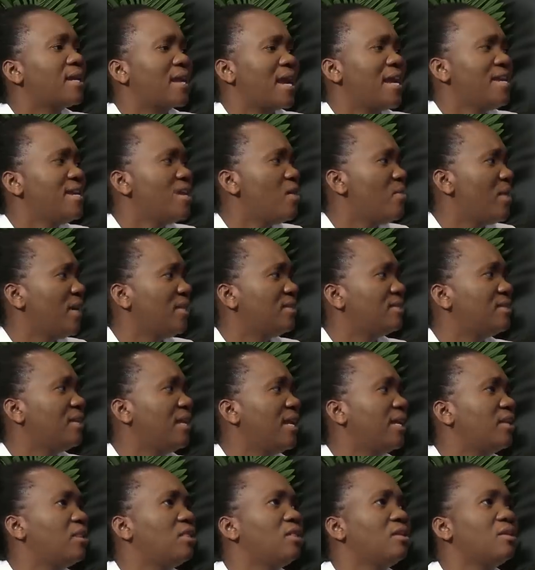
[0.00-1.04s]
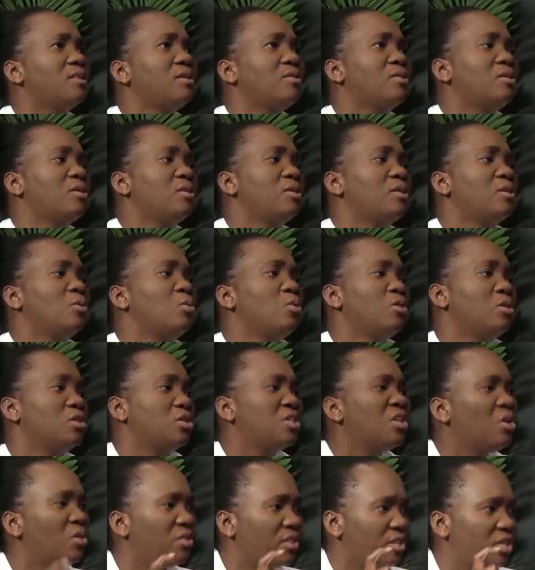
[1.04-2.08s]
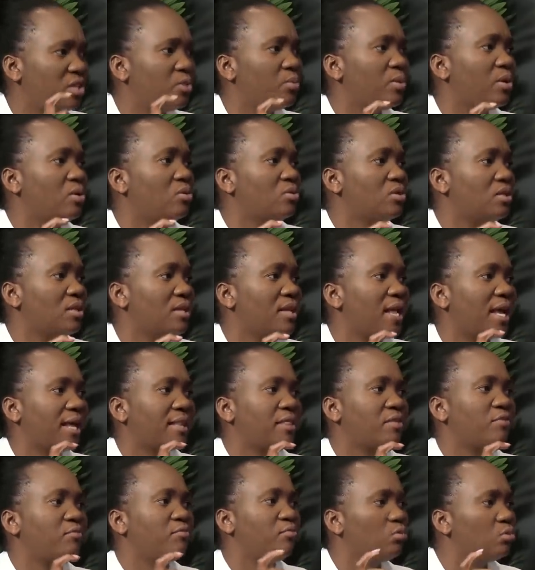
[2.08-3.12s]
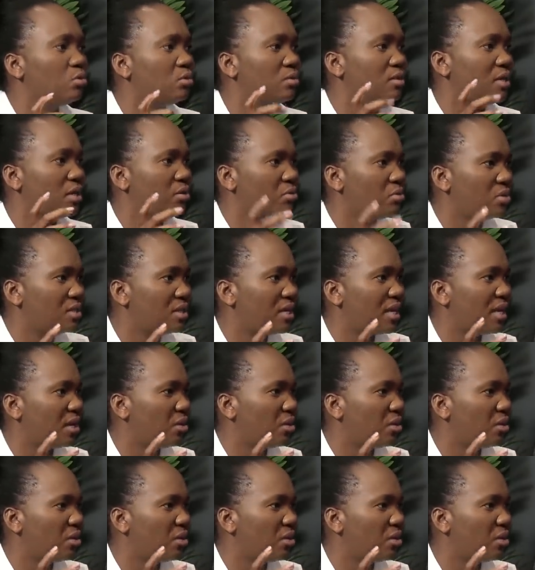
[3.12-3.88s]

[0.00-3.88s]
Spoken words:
Right now, I see like the on the two world, like the views are not